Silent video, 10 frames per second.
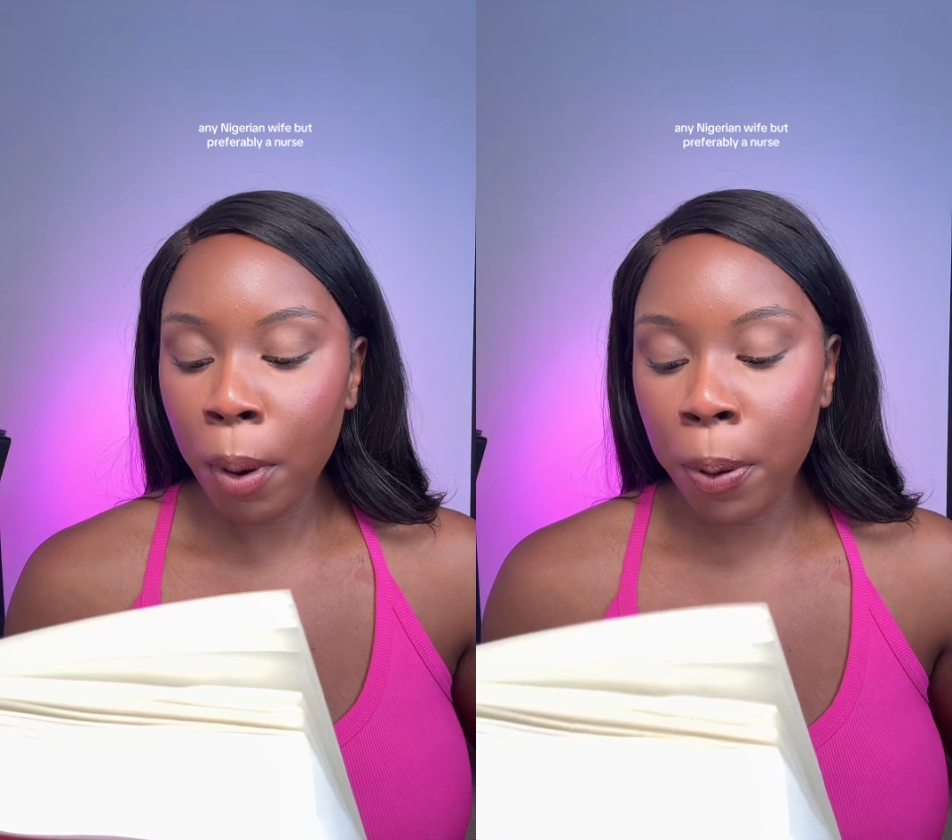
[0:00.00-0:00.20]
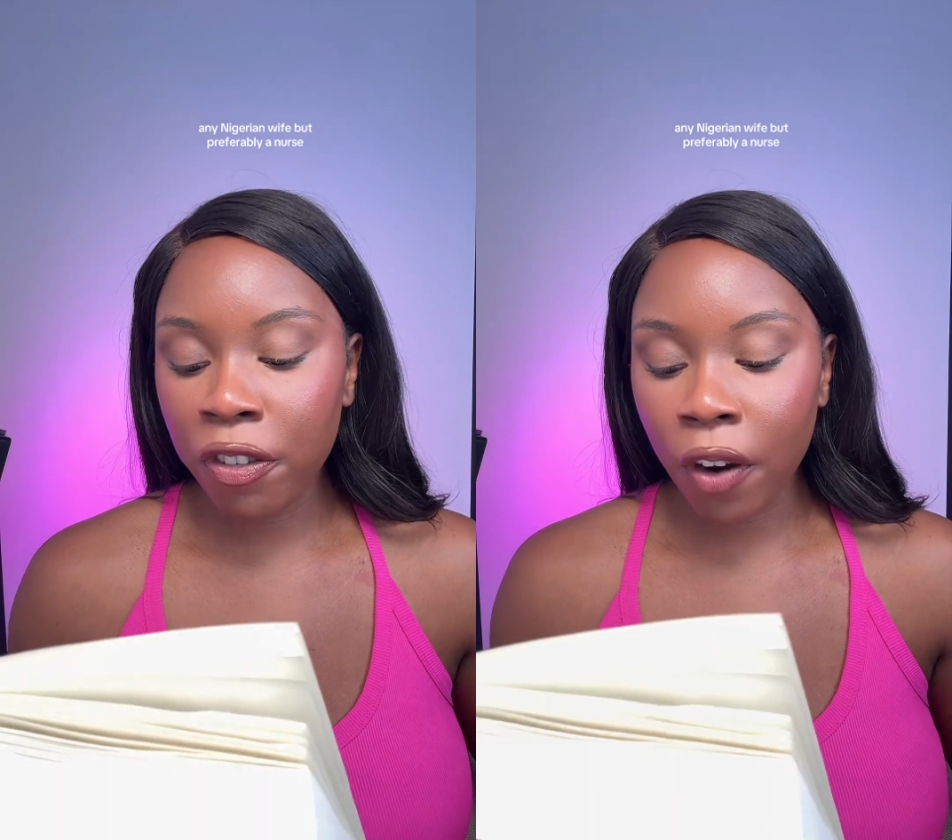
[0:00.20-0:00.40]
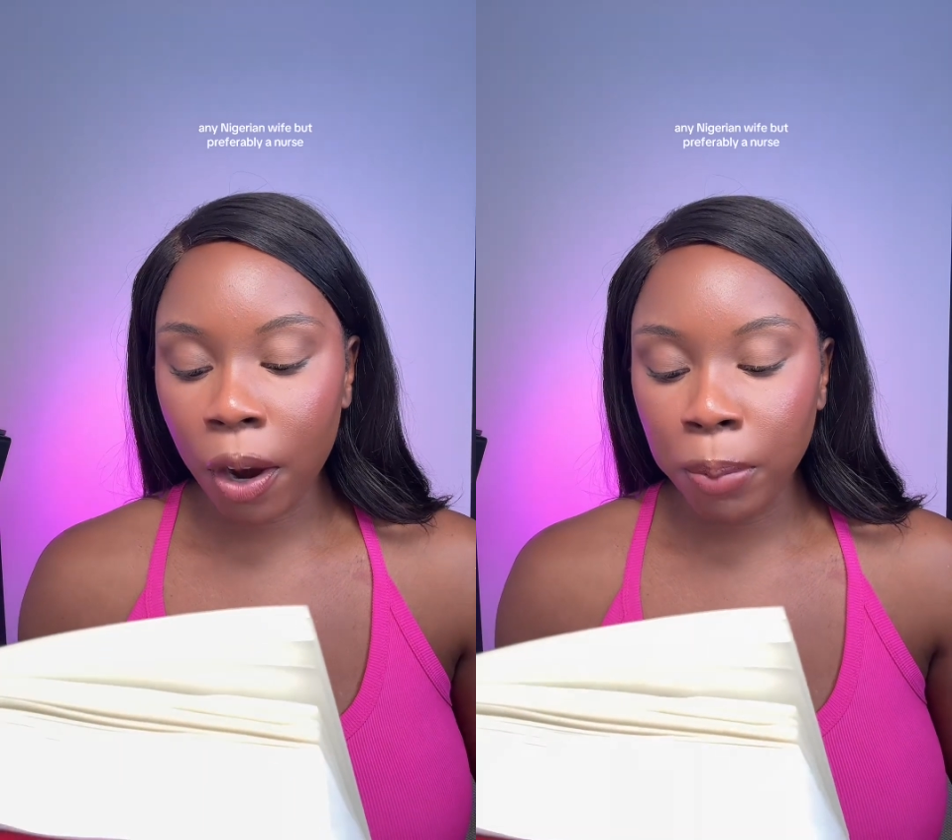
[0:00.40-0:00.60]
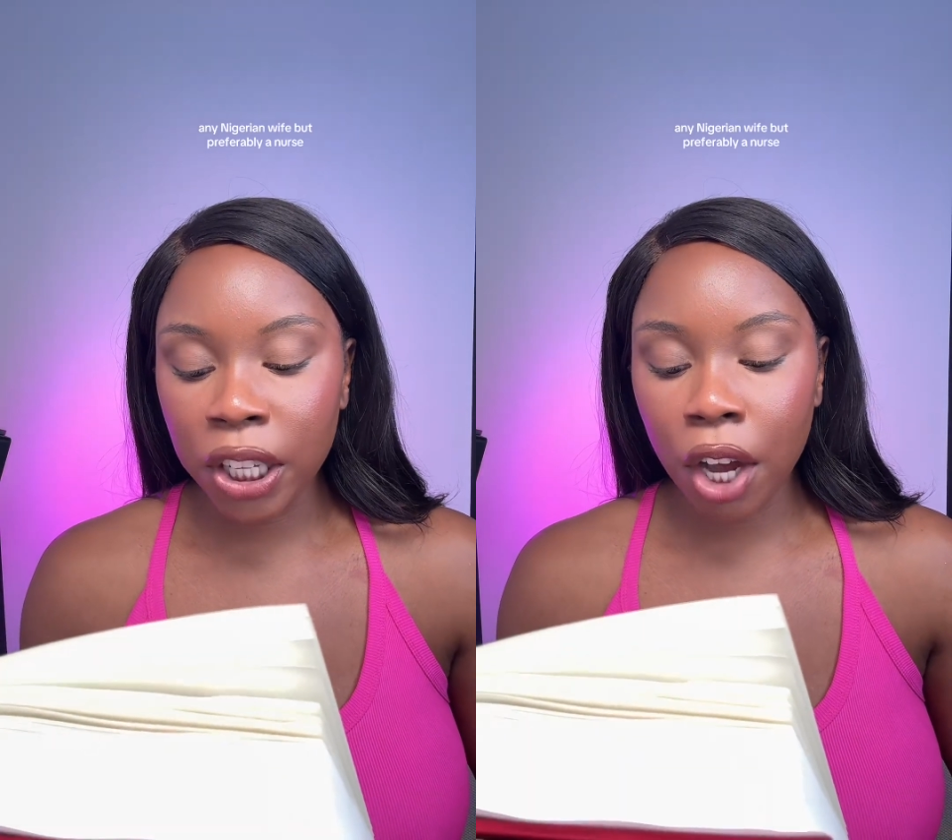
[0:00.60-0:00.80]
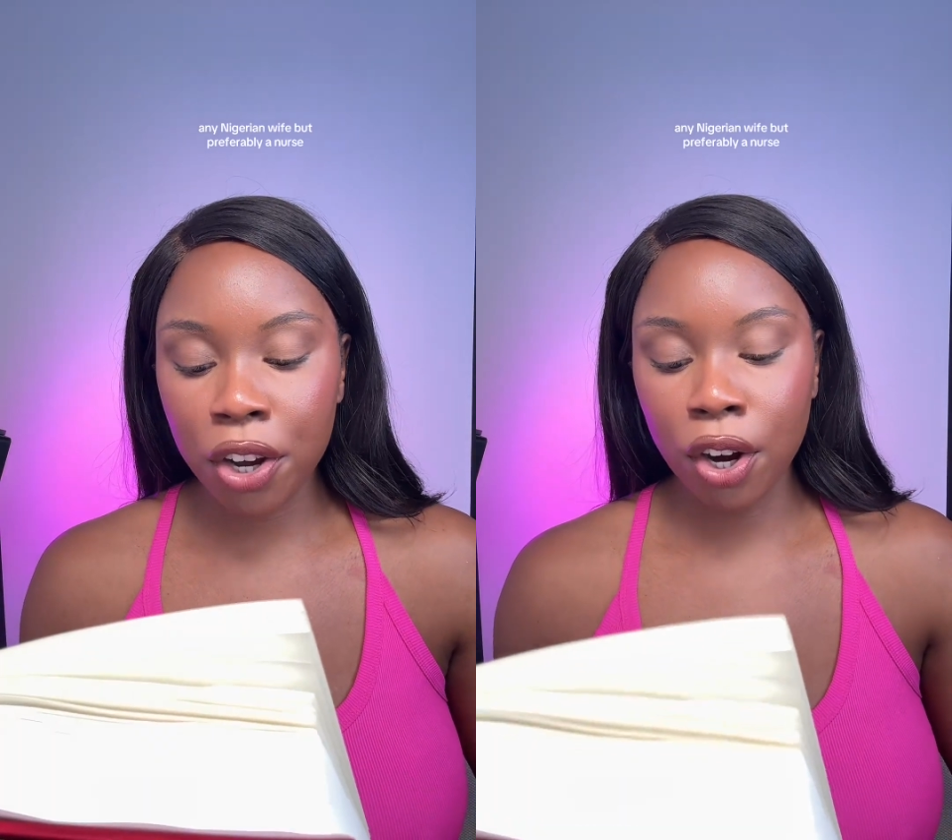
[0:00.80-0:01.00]
but
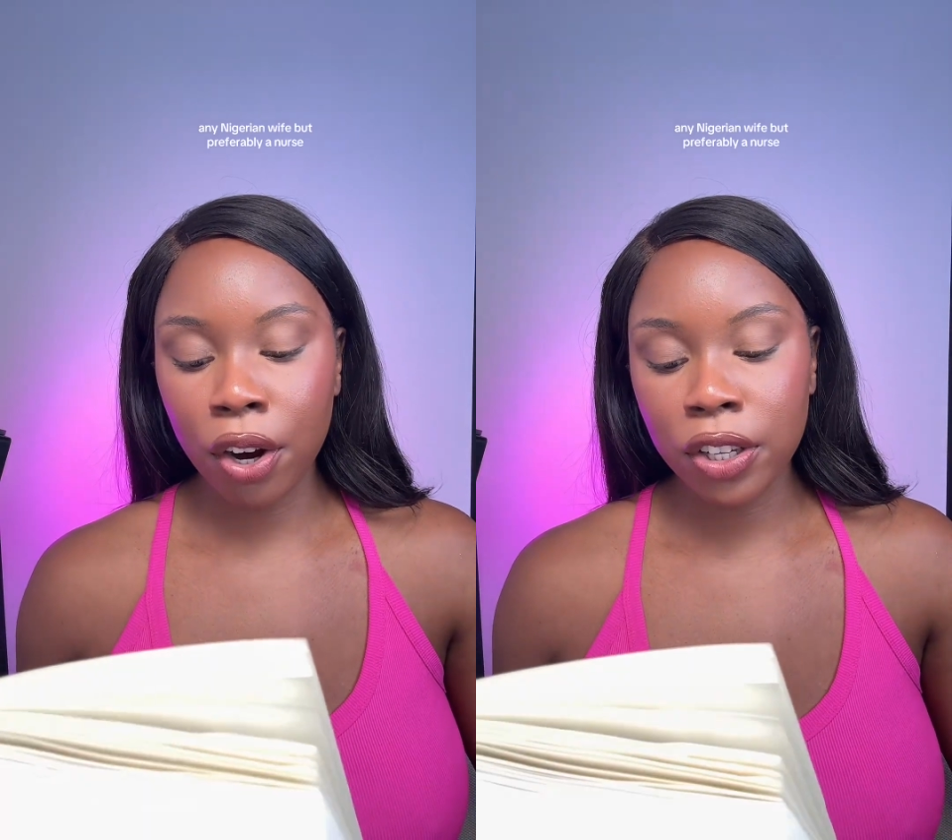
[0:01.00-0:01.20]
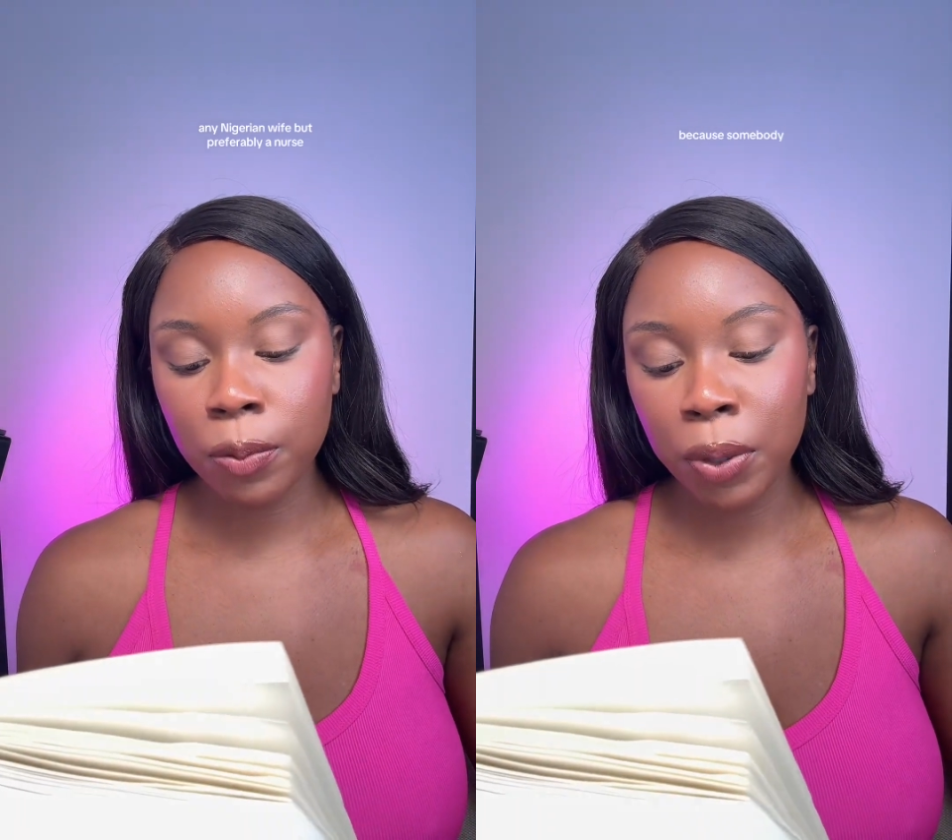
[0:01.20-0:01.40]
preferably a nurse,